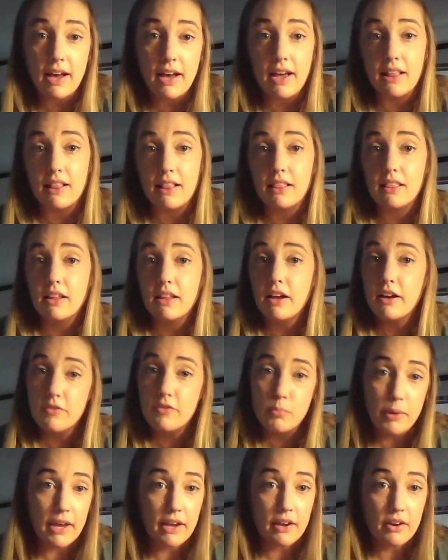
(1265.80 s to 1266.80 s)
I
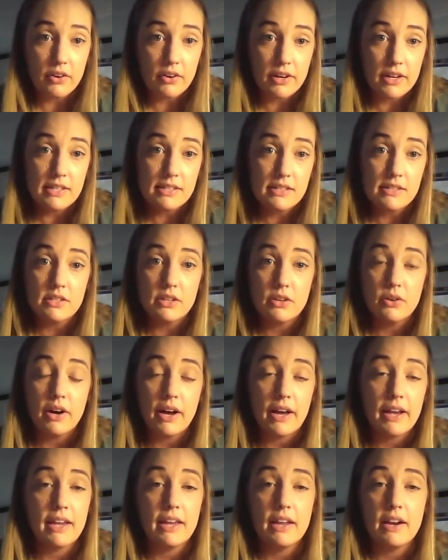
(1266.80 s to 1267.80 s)
love bakeries, so
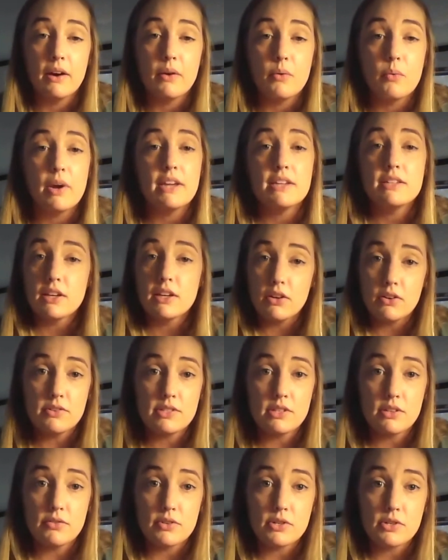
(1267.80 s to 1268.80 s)
I cannot wait to go to
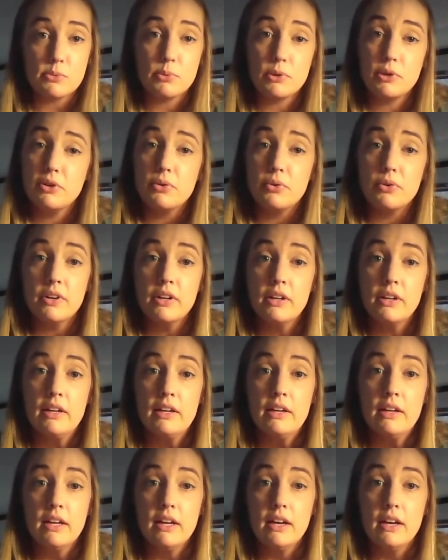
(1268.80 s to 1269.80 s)
Silver Spoon.
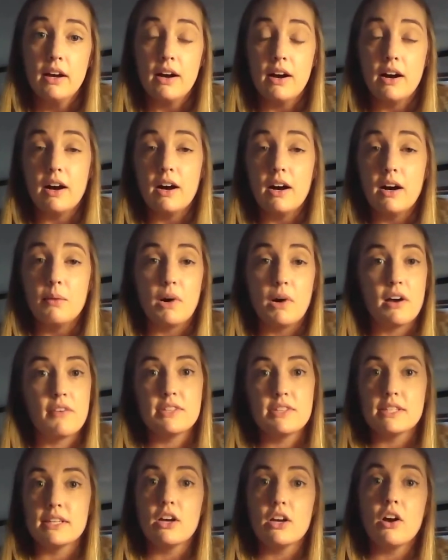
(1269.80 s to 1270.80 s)

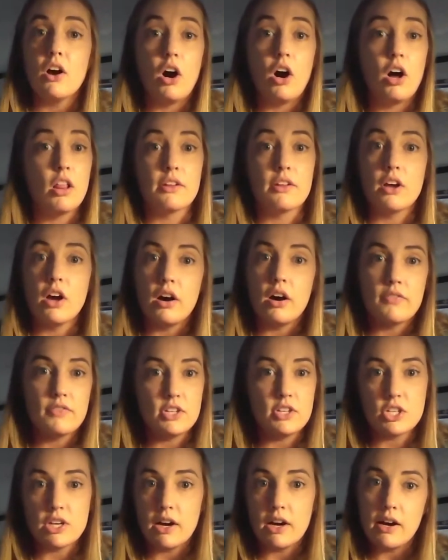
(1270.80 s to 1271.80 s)
Obviously, all the coffee
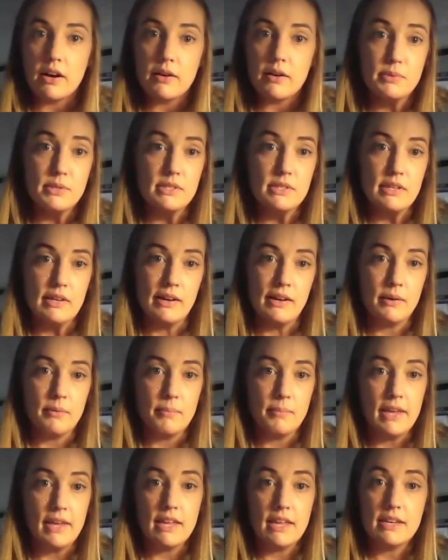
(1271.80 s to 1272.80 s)
shops.
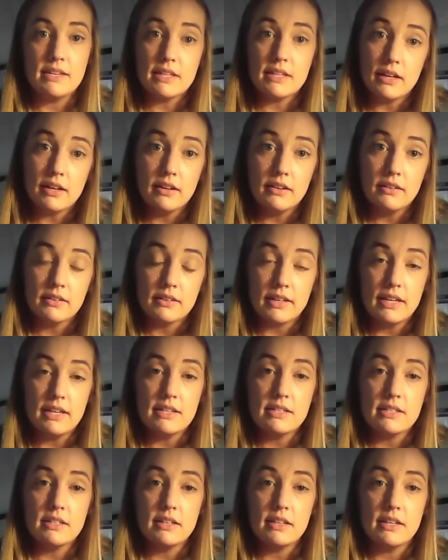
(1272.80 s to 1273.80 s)
Inda
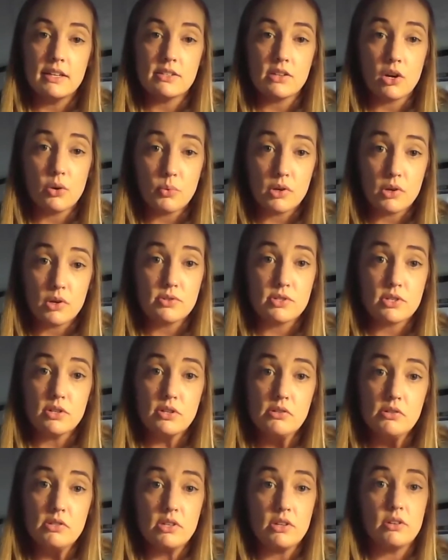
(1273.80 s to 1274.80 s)
is our
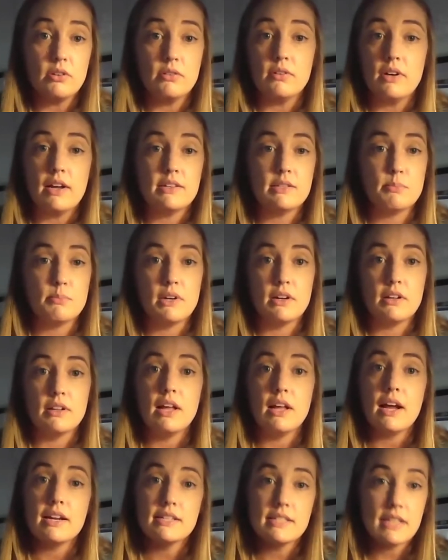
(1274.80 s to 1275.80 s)
roaster, so I spent a
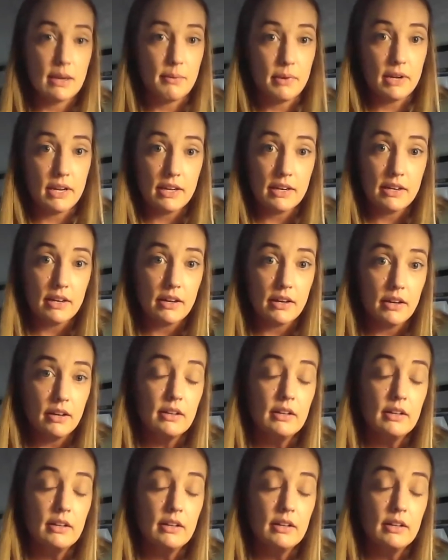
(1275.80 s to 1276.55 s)
lot of time in Inda.